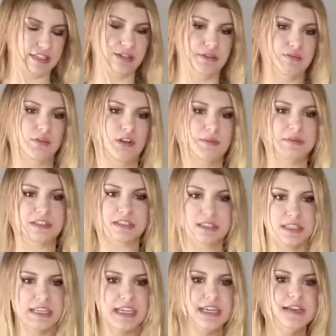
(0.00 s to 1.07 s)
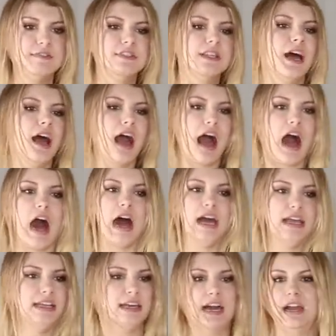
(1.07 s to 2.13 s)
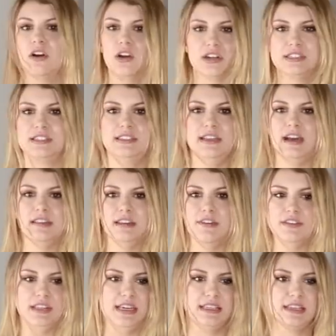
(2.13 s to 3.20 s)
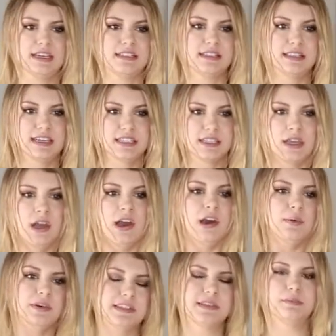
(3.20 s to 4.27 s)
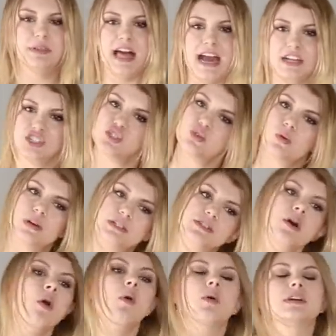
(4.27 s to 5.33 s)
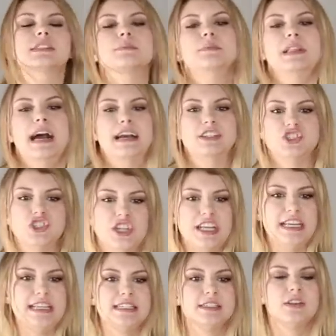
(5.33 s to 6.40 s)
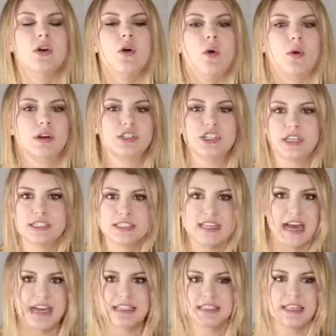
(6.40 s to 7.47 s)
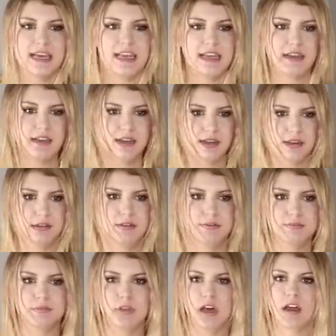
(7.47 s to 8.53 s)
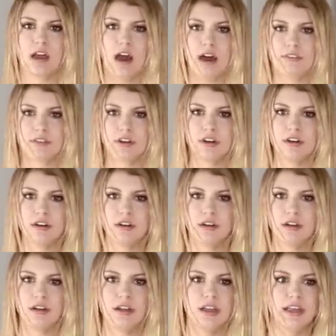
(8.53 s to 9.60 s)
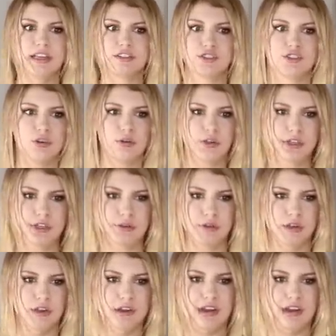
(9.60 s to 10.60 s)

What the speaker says: You can roll up the sleeves. I honestly love it like this. This with some black shorts or some black jeans or just as like a cover. It's so cute.